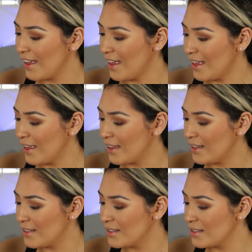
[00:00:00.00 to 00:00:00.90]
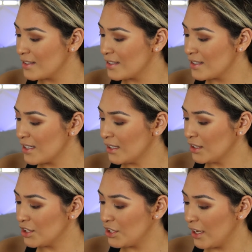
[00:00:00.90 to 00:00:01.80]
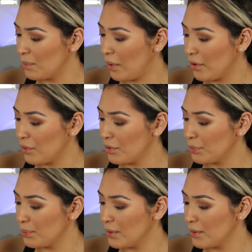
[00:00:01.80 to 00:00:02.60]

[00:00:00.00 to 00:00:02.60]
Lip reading: And shake bottle